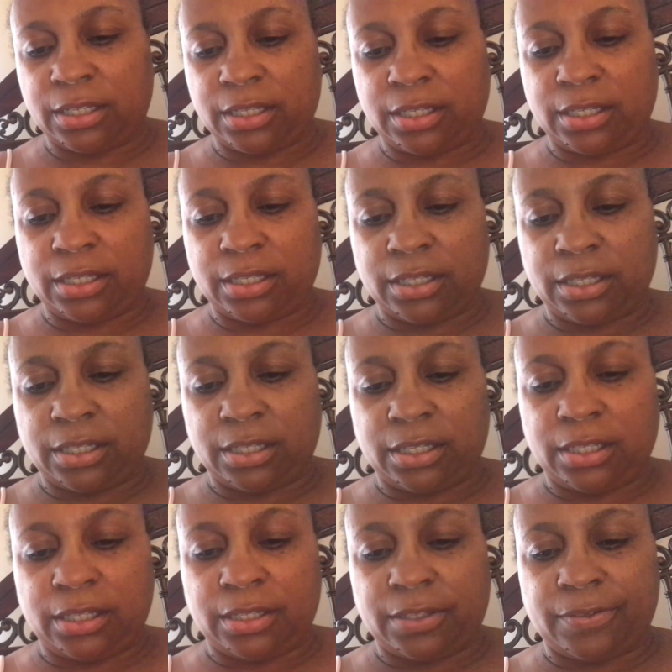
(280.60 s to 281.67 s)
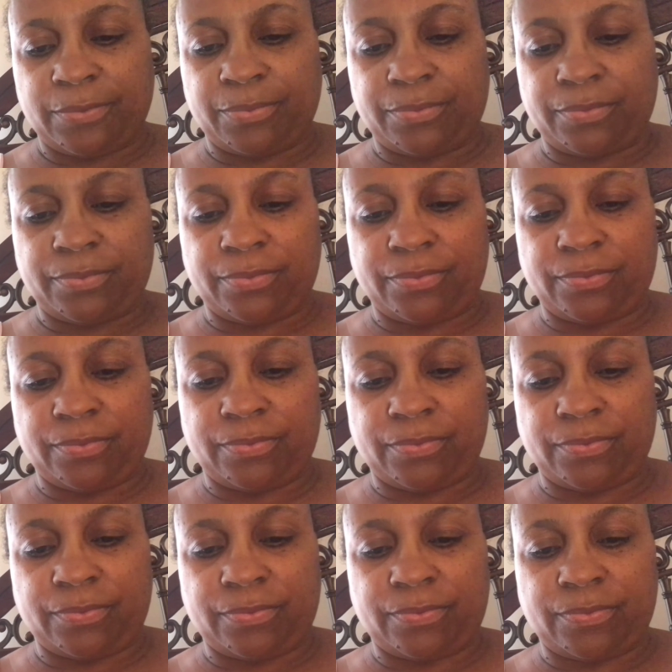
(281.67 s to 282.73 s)

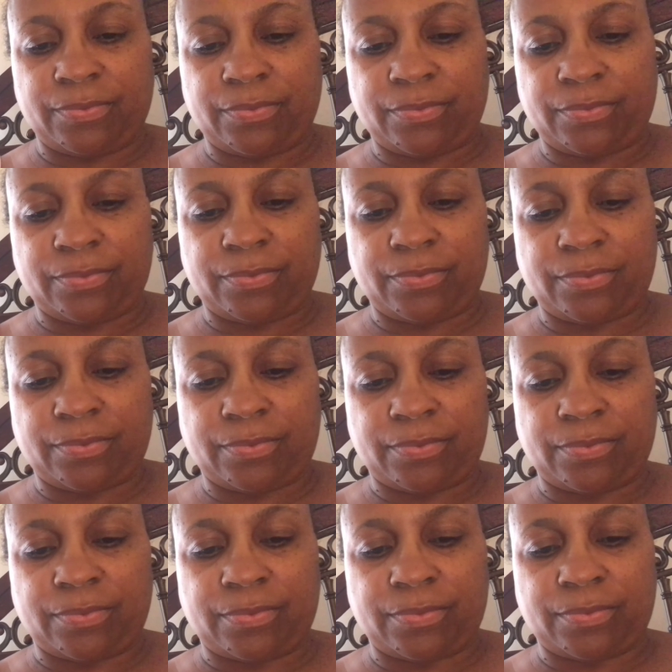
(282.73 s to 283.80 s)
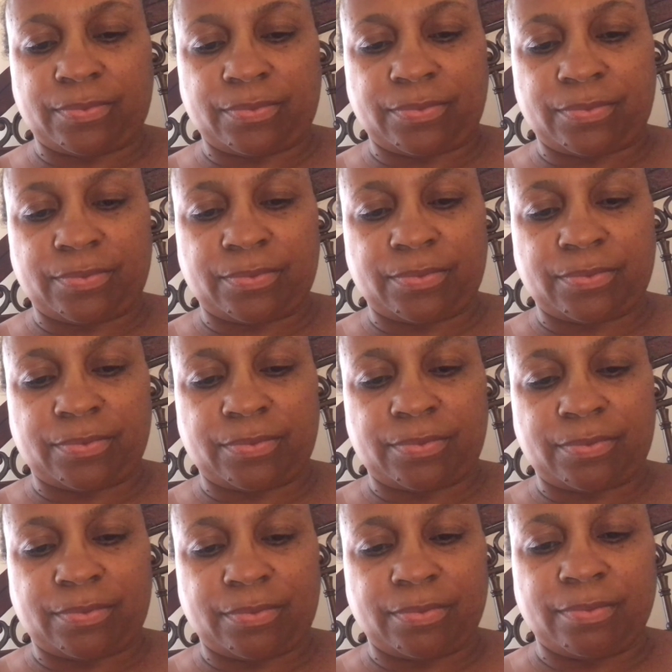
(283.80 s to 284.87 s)

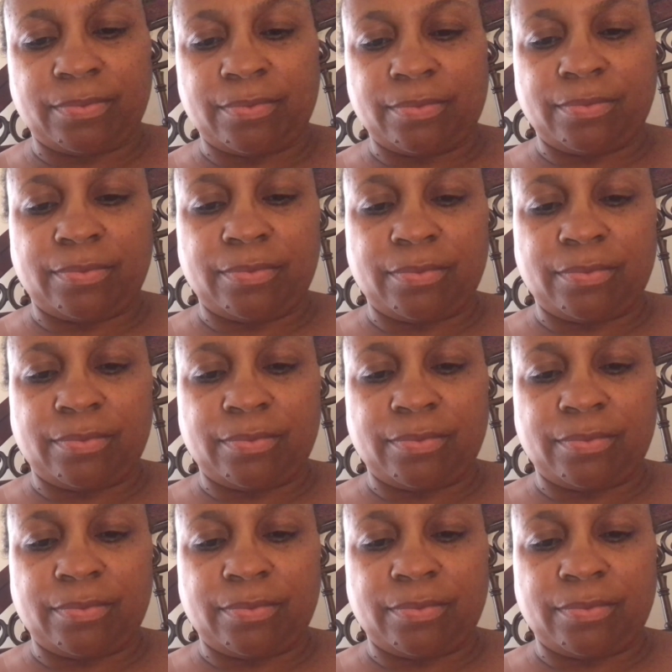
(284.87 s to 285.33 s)
(silence)